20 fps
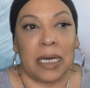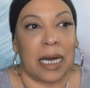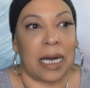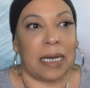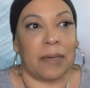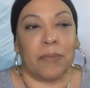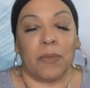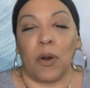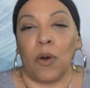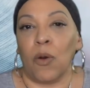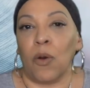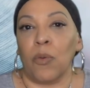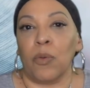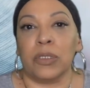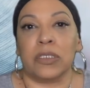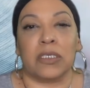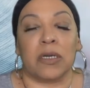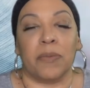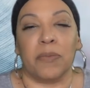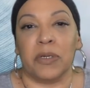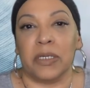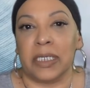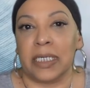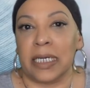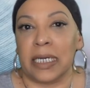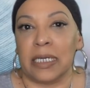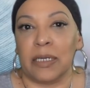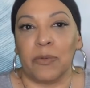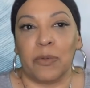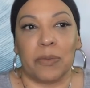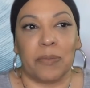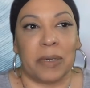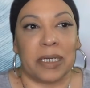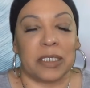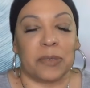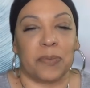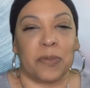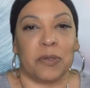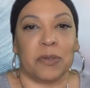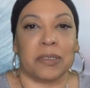I'm always communicating with my
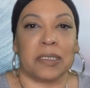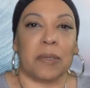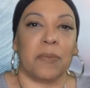spirits.